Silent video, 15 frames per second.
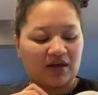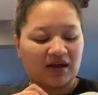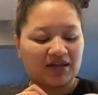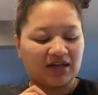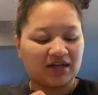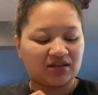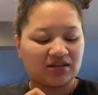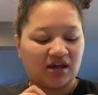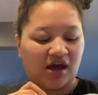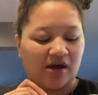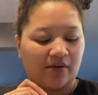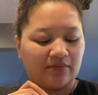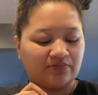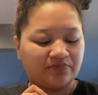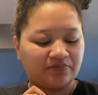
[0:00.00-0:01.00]
like that,
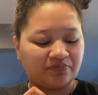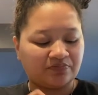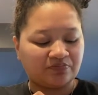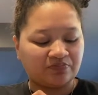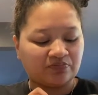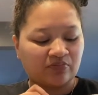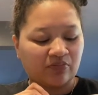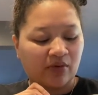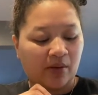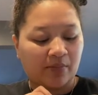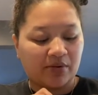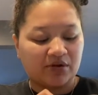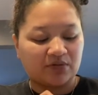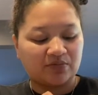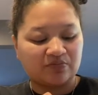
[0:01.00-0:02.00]

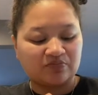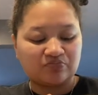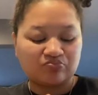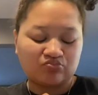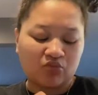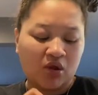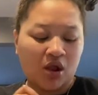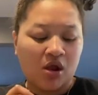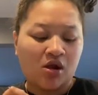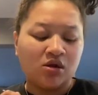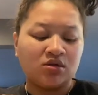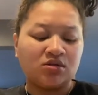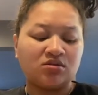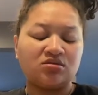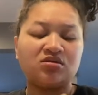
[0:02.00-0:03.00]
but
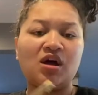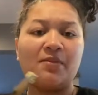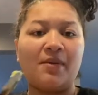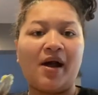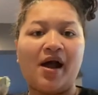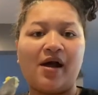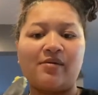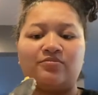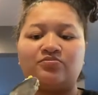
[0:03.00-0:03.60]
it's not bad.